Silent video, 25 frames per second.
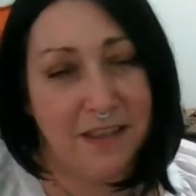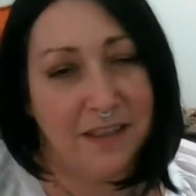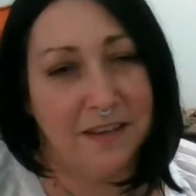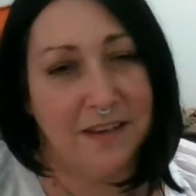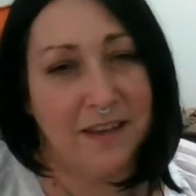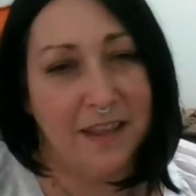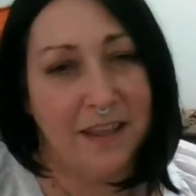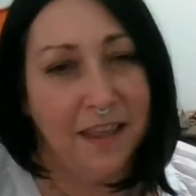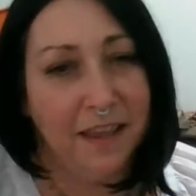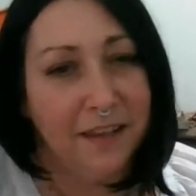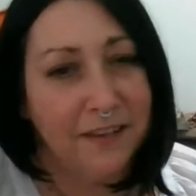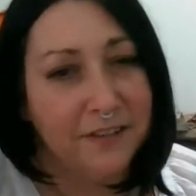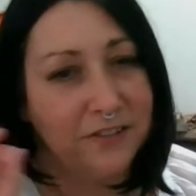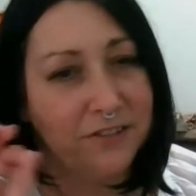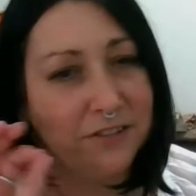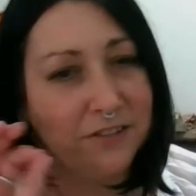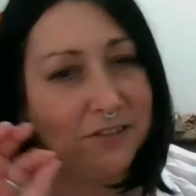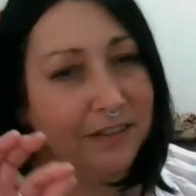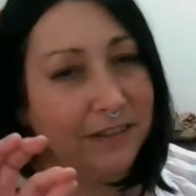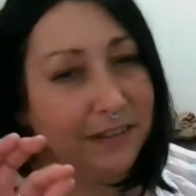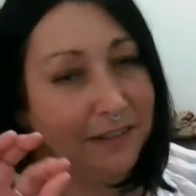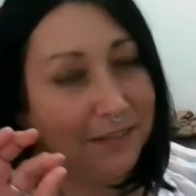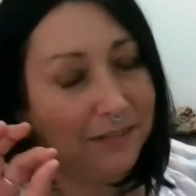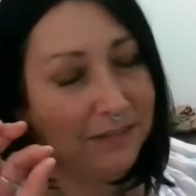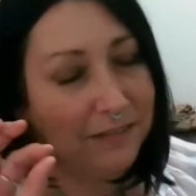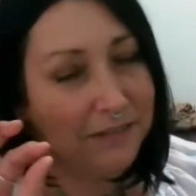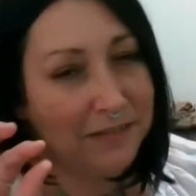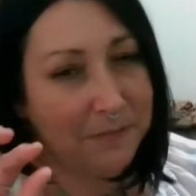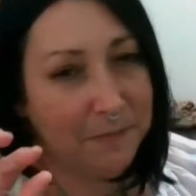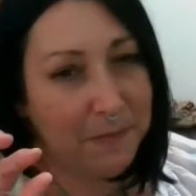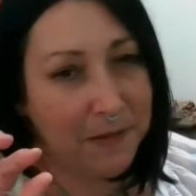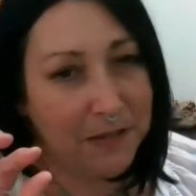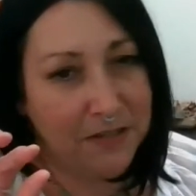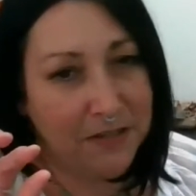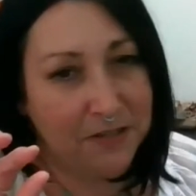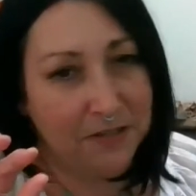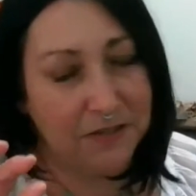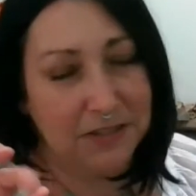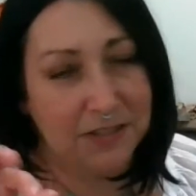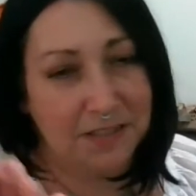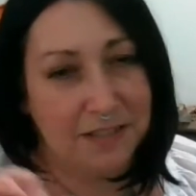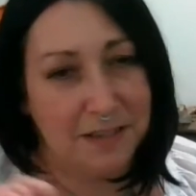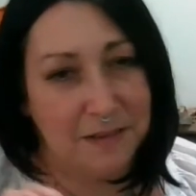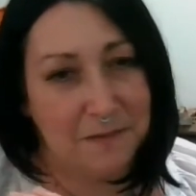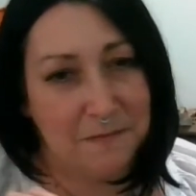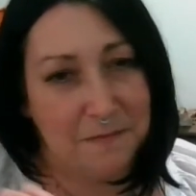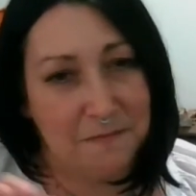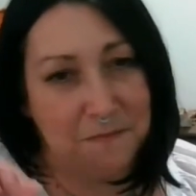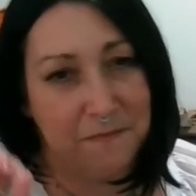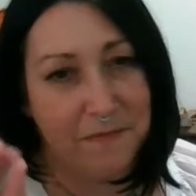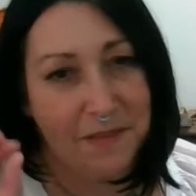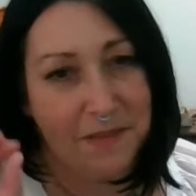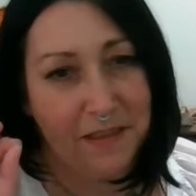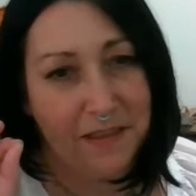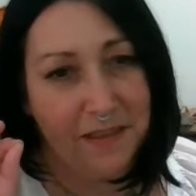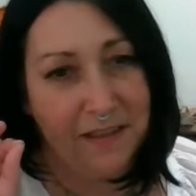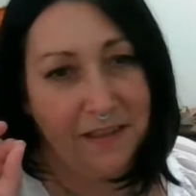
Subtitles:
and an extra little special something